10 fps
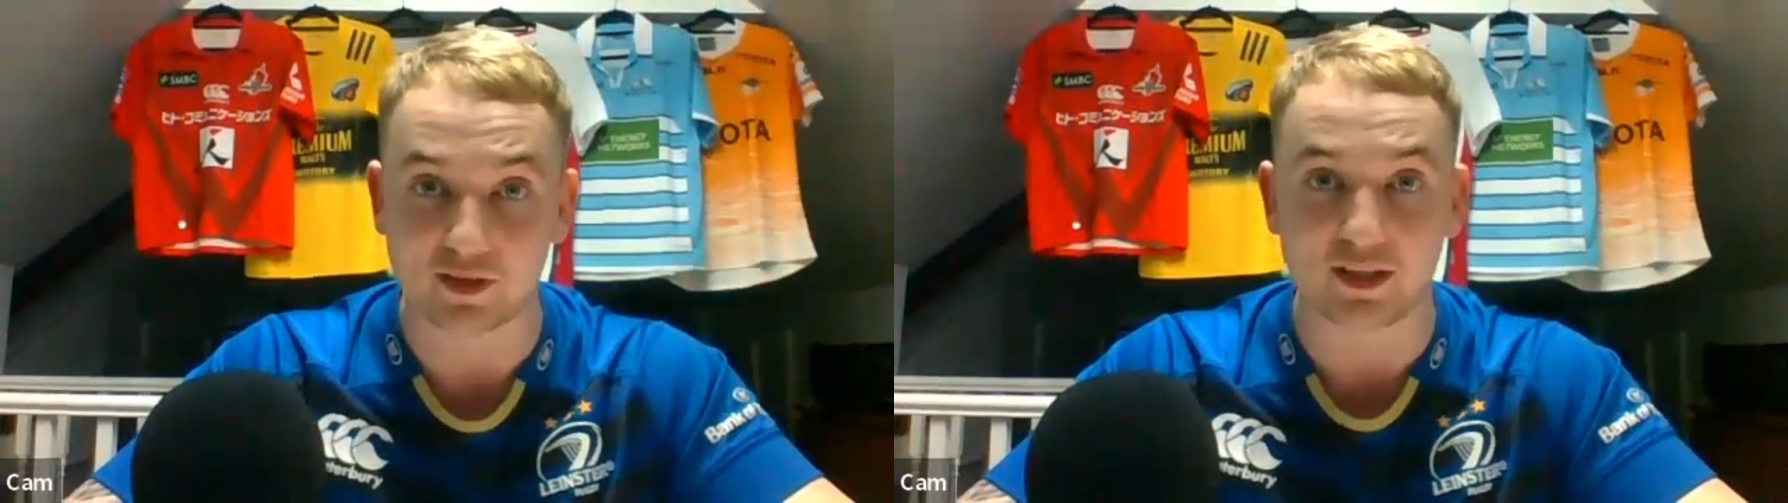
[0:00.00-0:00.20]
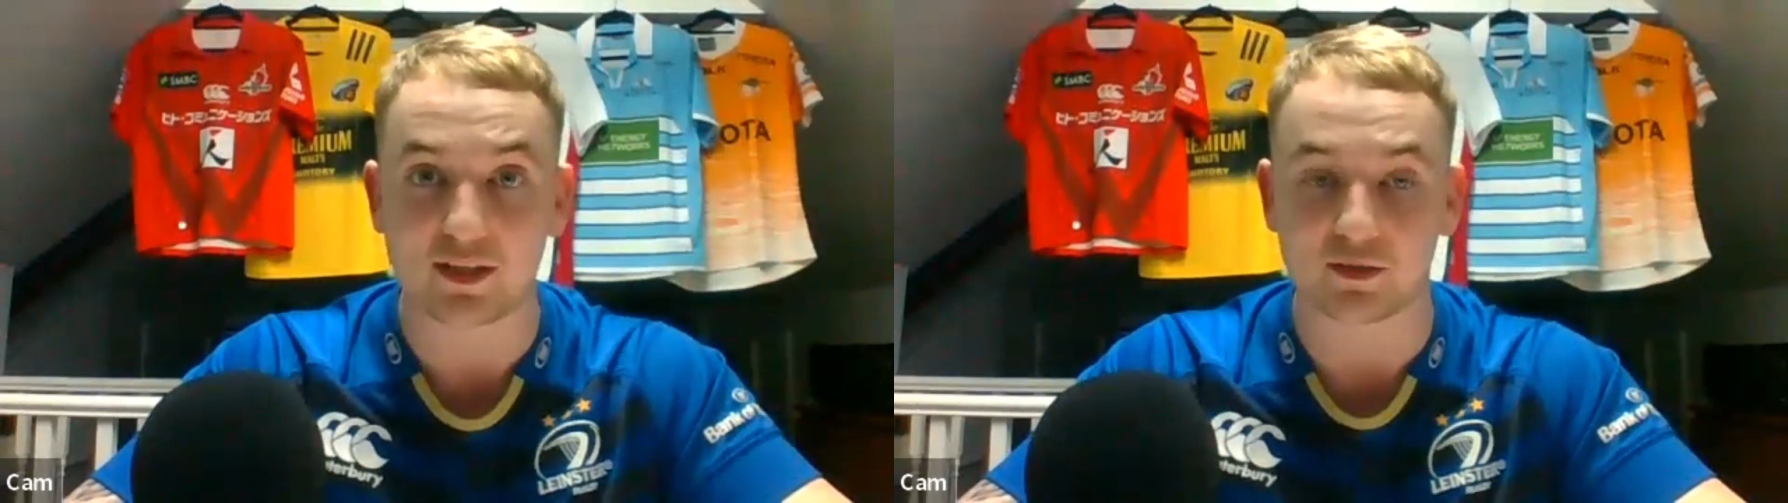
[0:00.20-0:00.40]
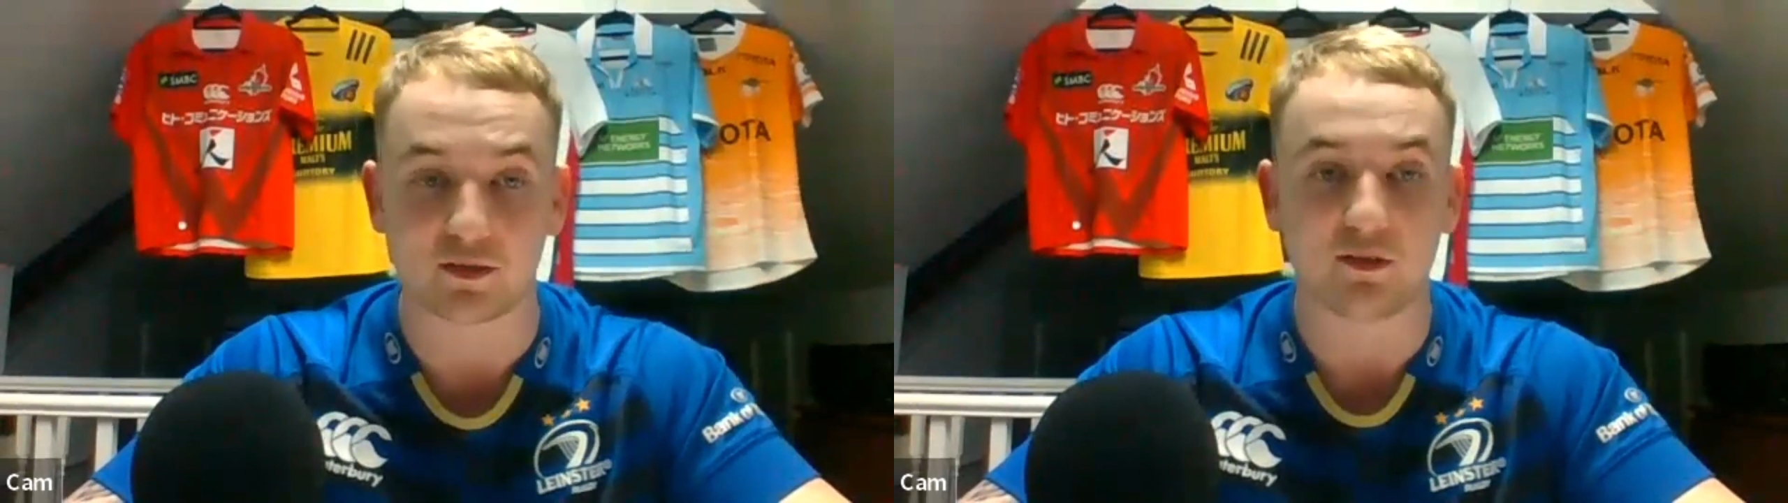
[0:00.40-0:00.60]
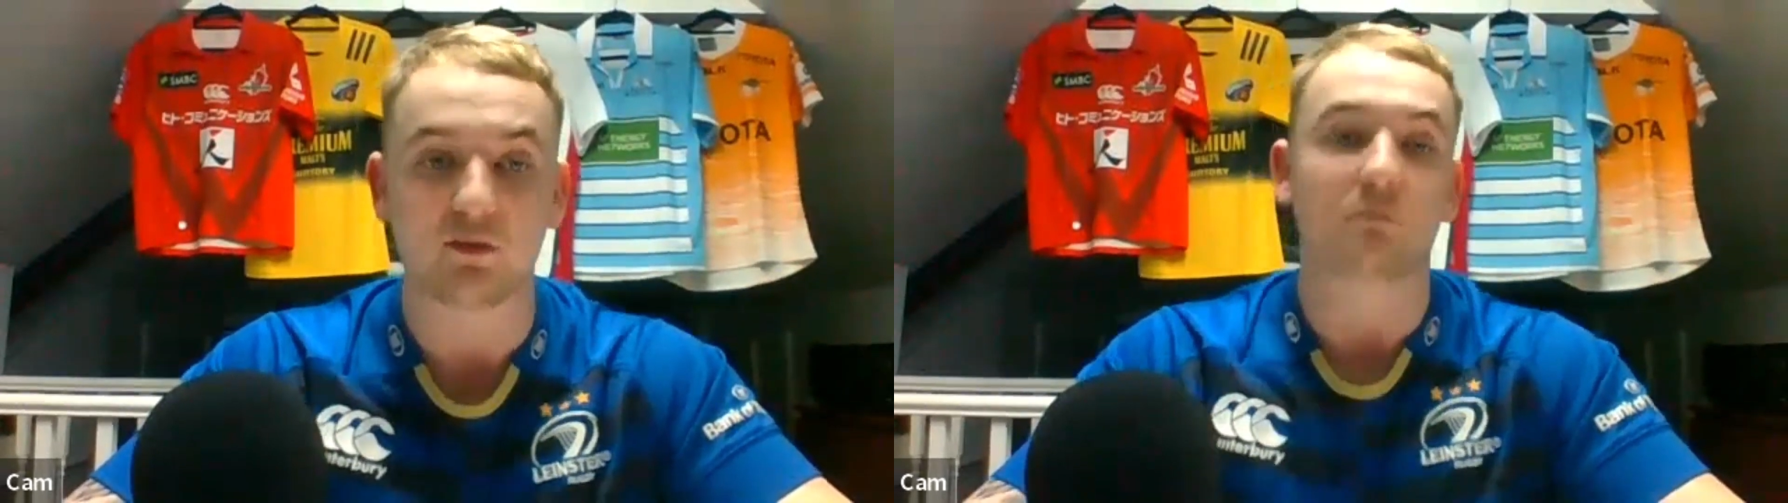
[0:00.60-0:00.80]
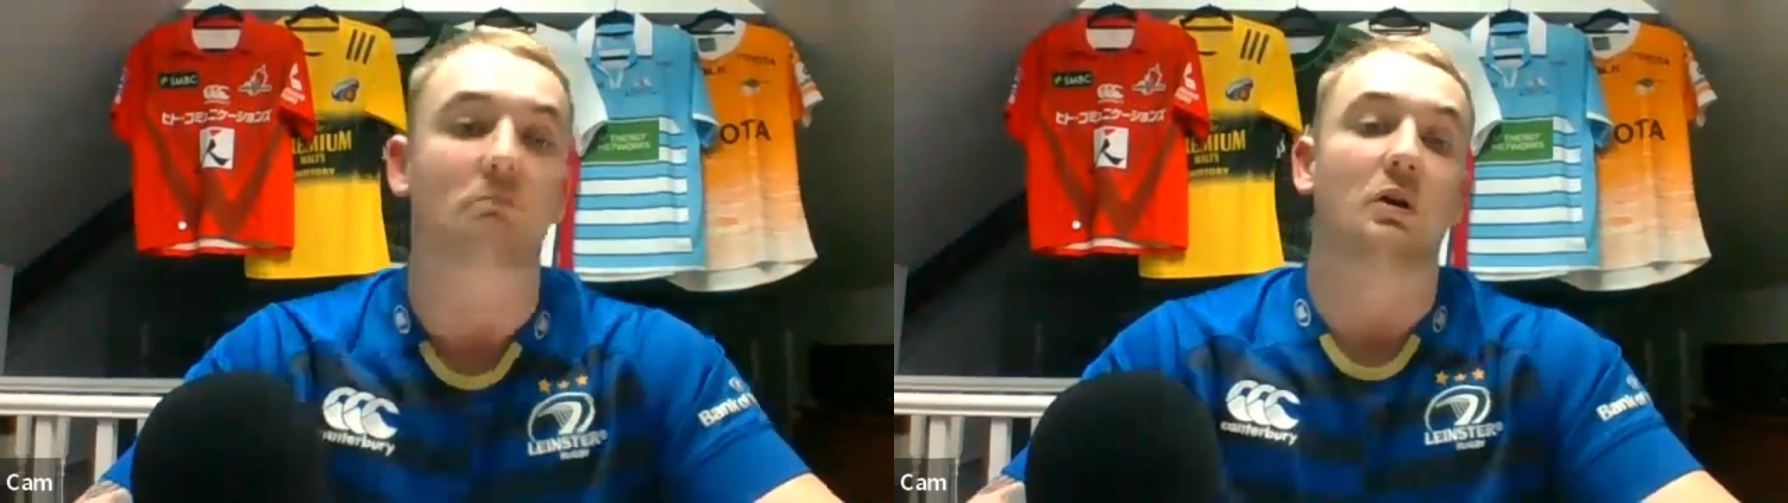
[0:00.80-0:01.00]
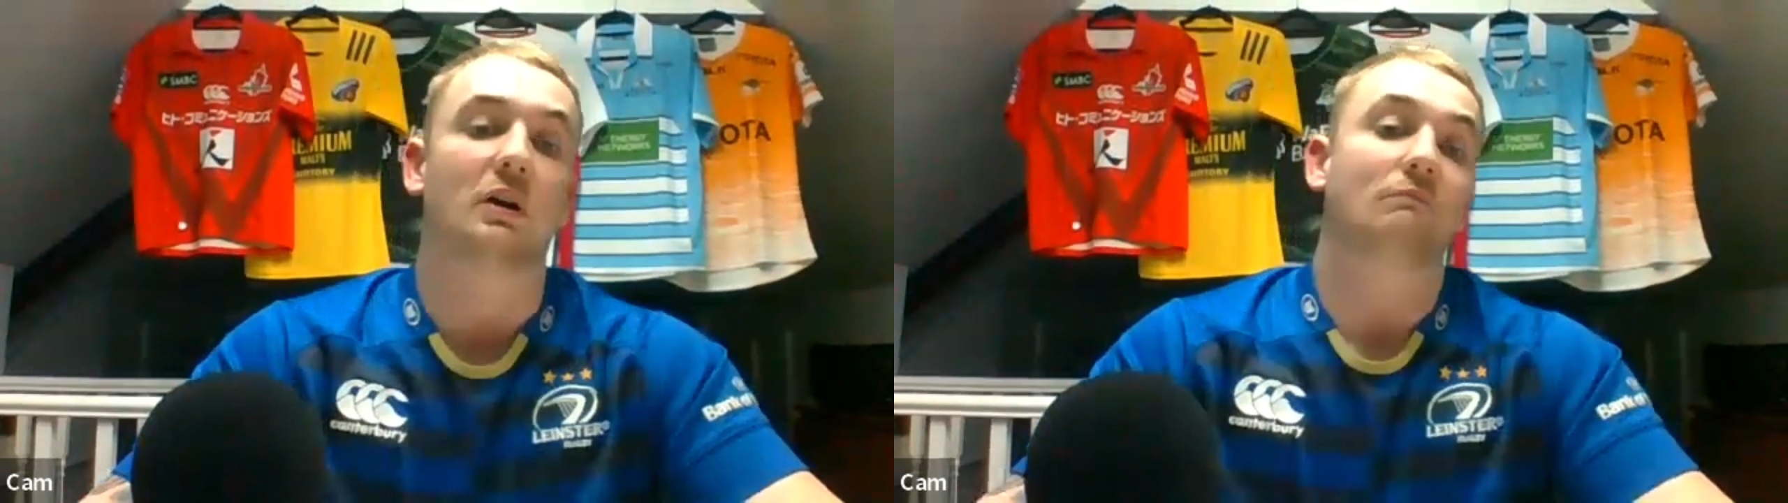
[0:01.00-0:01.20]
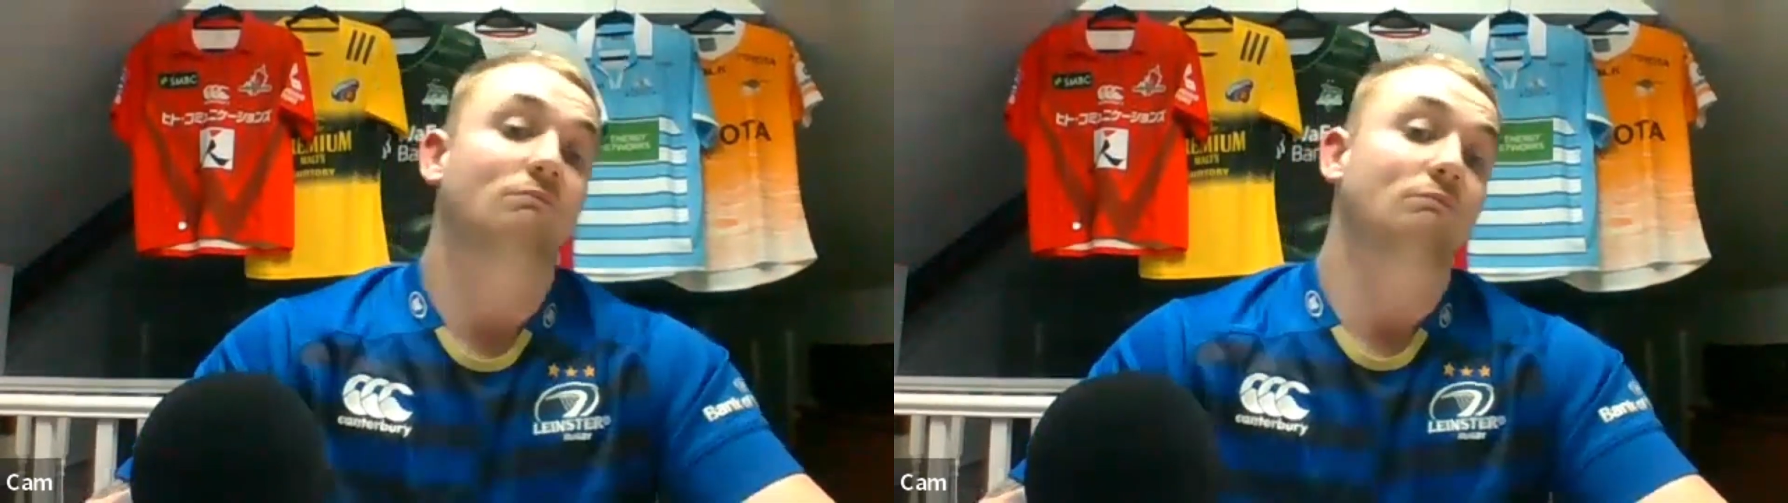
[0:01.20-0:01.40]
season. But